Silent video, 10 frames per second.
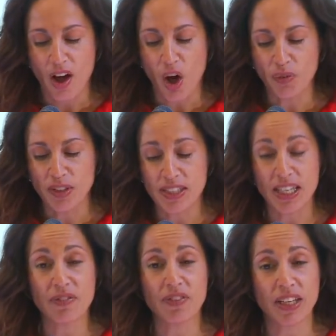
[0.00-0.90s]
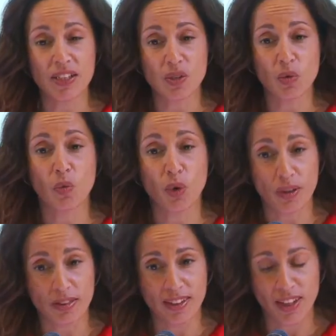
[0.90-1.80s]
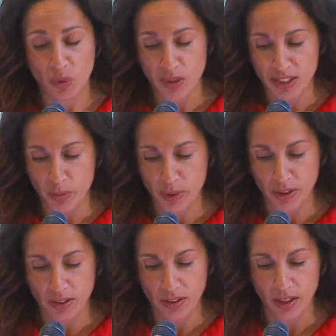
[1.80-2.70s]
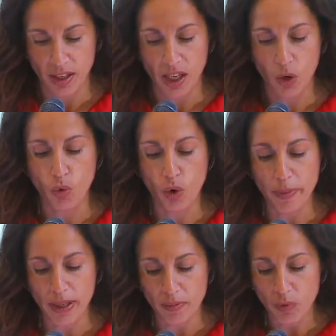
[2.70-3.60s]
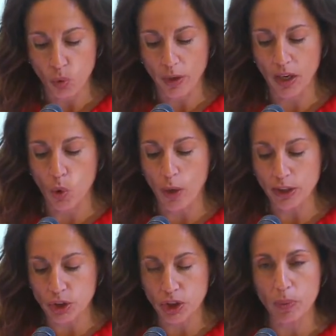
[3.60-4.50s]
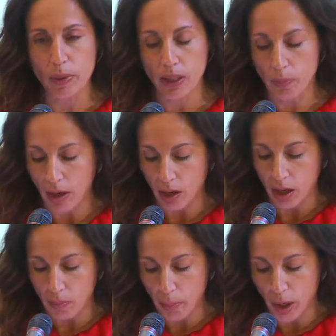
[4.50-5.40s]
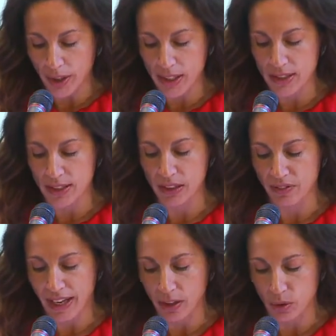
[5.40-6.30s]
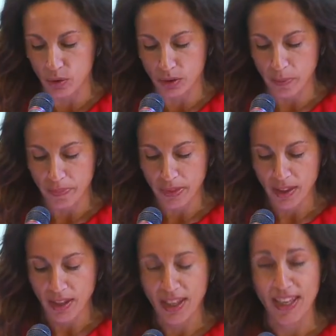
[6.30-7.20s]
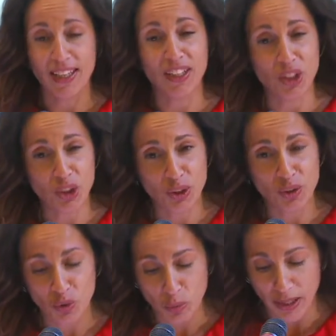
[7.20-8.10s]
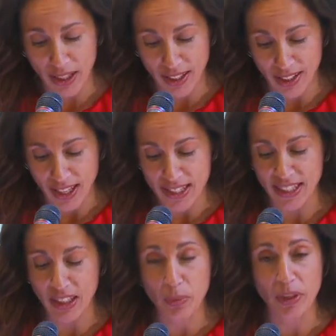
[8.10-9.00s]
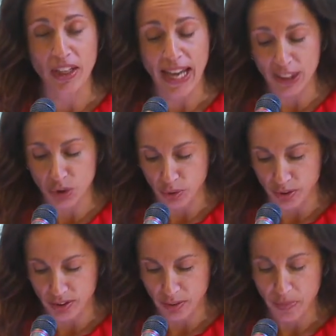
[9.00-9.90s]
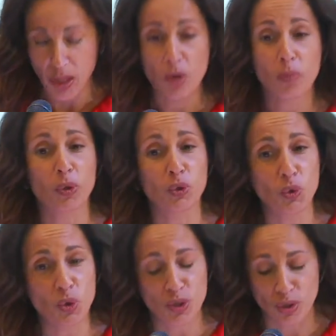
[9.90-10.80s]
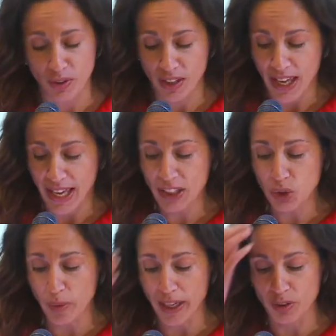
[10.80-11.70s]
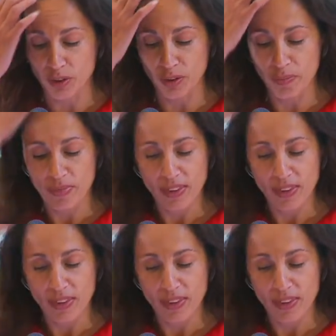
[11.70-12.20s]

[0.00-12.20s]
on this evening's worthy recipient, a woman who unquestionably embodies these values. In addition to being a celebrated actress, producer, and director,